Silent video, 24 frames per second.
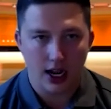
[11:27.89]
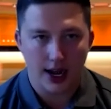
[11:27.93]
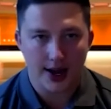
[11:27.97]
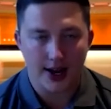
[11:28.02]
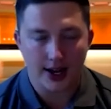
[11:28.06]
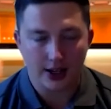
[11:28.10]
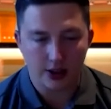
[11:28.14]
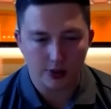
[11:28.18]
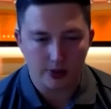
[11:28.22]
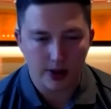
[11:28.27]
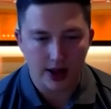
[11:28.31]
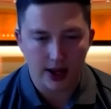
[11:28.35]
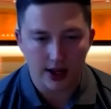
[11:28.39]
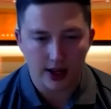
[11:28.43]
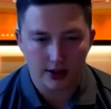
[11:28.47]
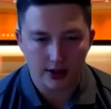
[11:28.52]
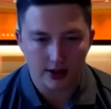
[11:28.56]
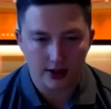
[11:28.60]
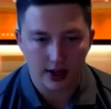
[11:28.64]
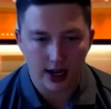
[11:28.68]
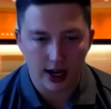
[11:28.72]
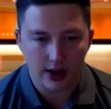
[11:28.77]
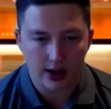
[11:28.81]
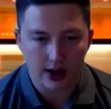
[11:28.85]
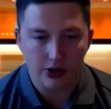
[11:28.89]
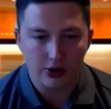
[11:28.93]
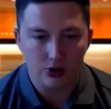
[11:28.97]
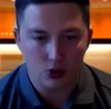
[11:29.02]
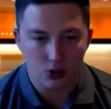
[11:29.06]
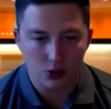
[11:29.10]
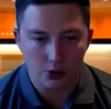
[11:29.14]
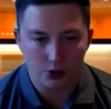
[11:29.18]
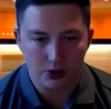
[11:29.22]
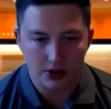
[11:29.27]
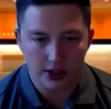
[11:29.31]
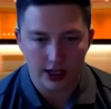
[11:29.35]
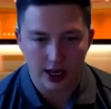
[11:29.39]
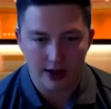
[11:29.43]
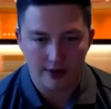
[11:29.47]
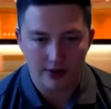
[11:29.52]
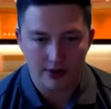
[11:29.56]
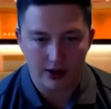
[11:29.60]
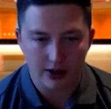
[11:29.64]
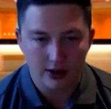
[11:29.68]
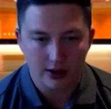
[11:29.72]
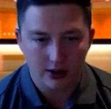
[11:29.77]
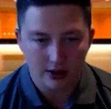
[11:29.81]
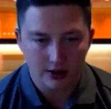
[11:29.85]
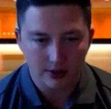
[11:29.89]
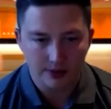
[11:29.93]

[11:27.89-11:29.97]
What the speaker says: aspects and how you draw them together.